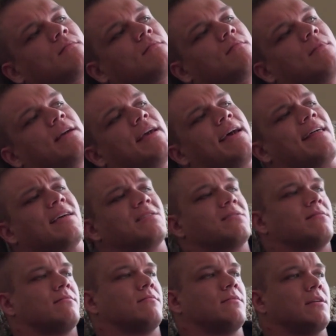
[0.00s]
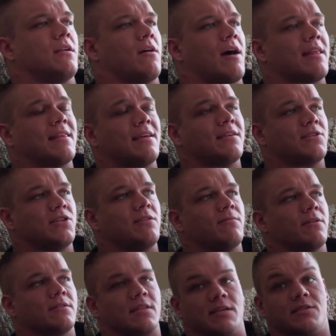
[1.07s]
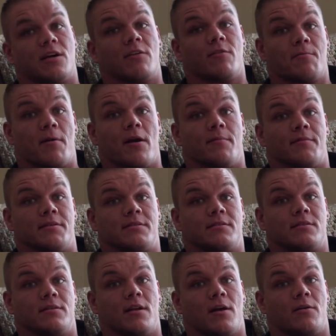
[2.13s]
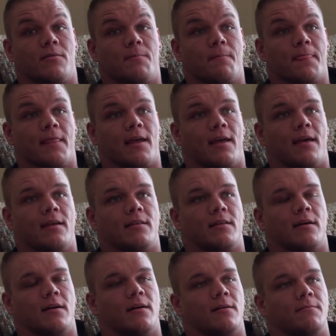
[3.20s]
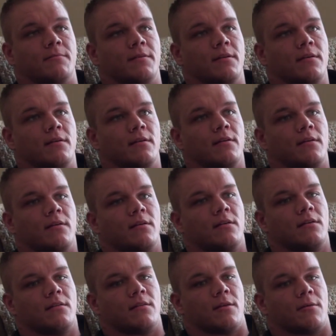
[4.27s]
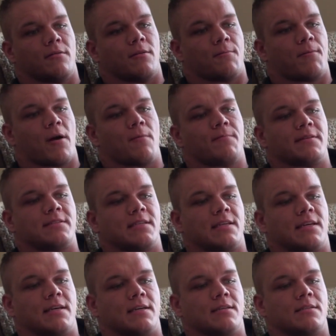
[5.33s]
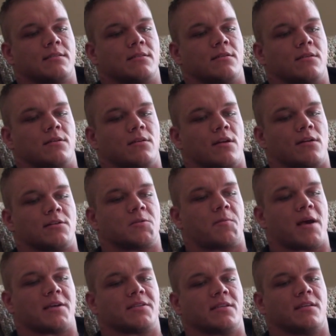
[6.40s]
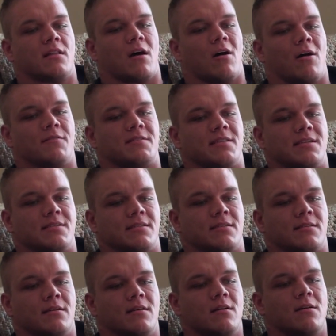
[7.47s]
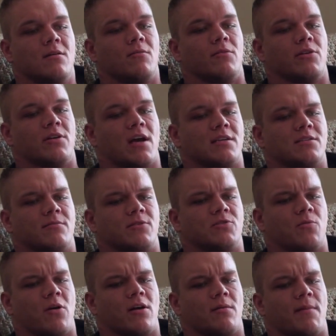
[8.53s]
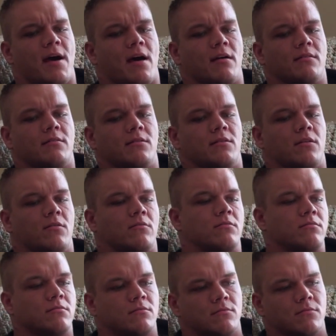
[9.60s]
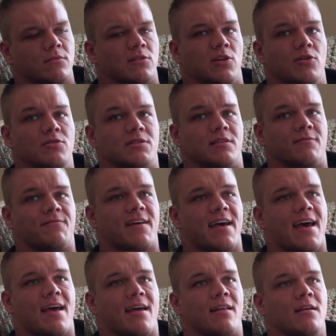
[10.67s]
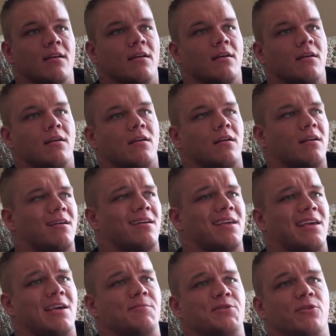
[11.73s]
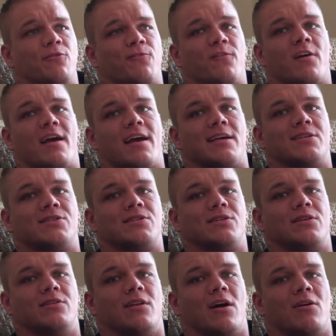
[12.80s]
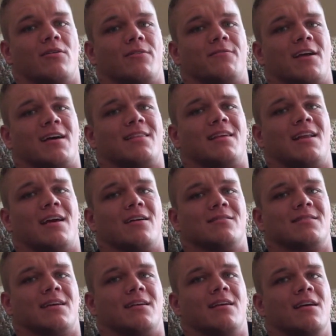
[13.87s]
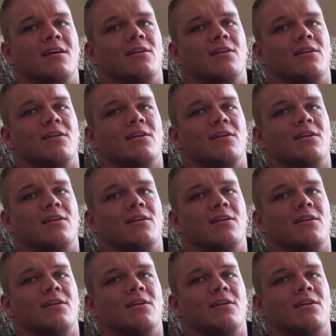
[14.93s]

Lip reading: But yeah, that's, I think cheat meals, they serve a purpose, and the purpose is, especially in the off season, when you're not so much worried about, losing fat, it keeps you fresh, if nothing else. Like,